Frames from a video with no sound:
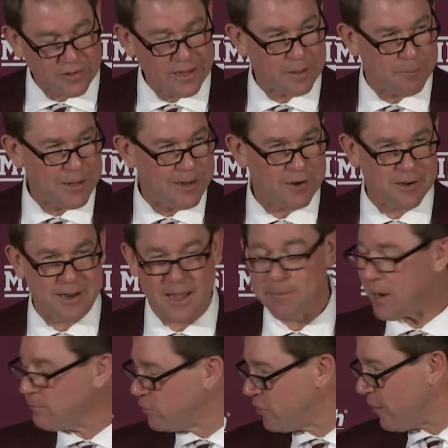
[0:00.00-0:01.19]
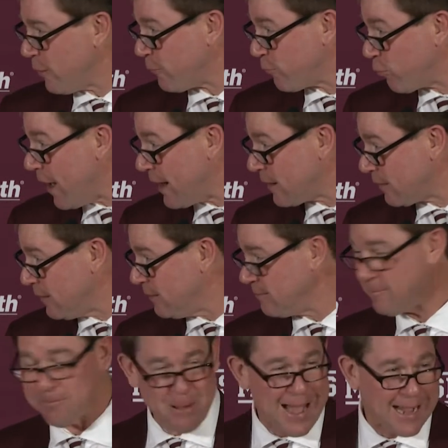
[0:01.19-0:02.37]
they could be here today, but I'm sure they're frantically
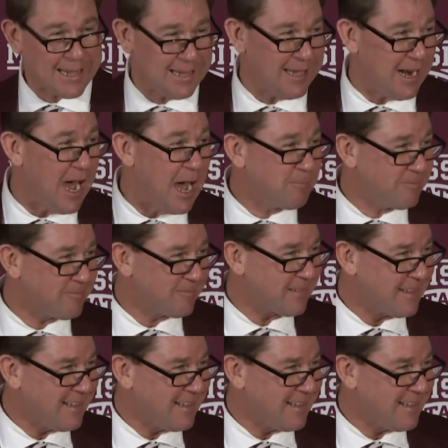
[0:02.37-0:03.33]
packing it up.